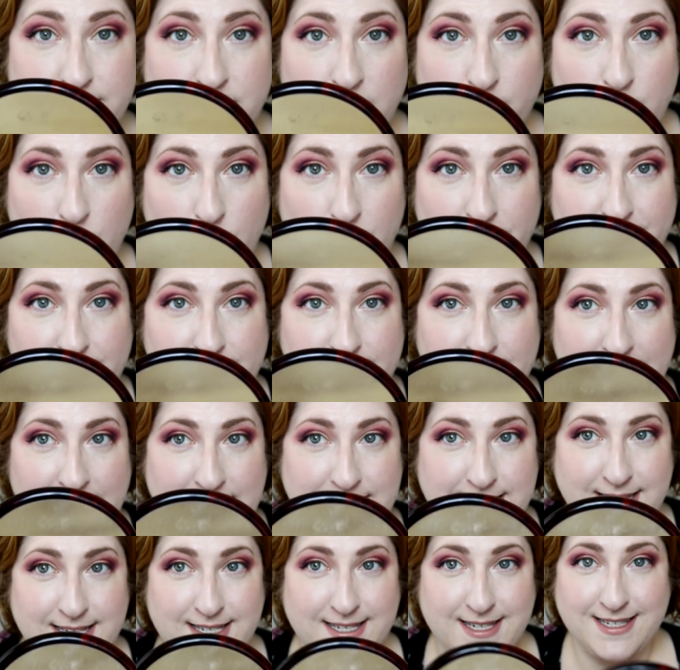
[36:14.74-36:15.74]
thing about wearing
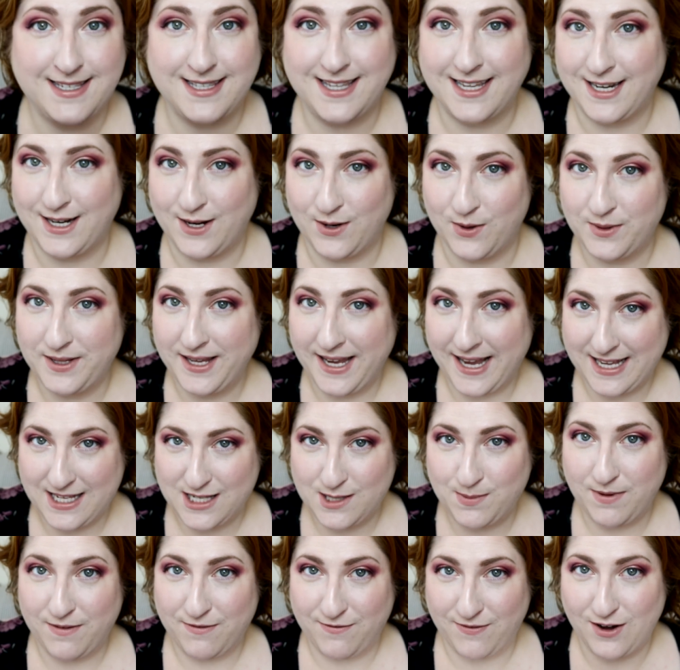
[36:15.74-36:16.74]
glasses is that it only has
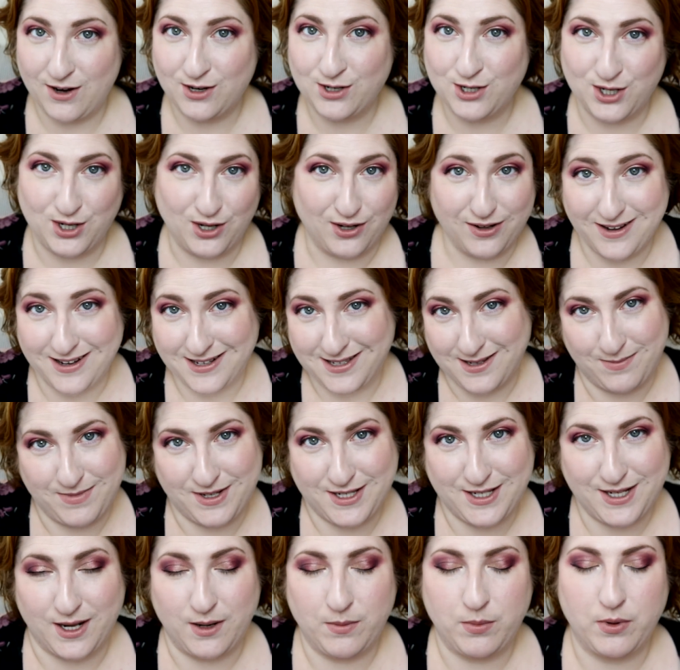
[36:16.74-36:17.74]
to be functional because I'm
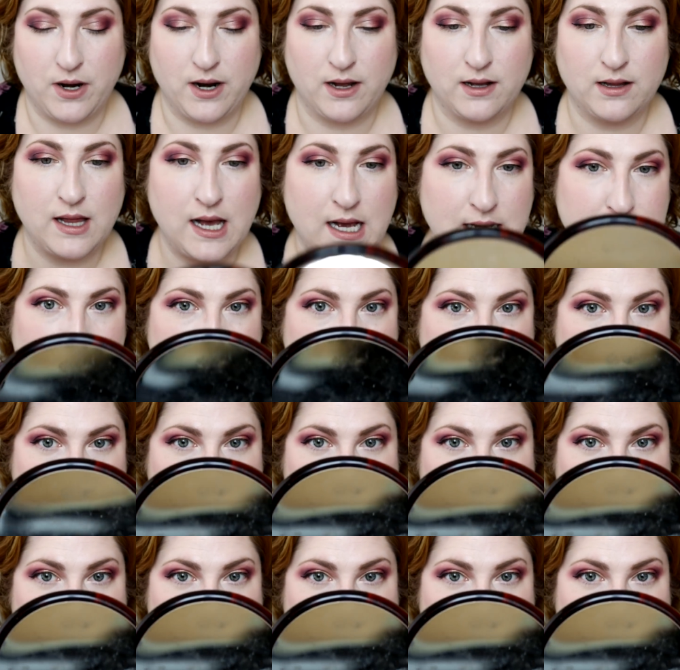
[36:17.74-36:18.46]
just going to put on glasses.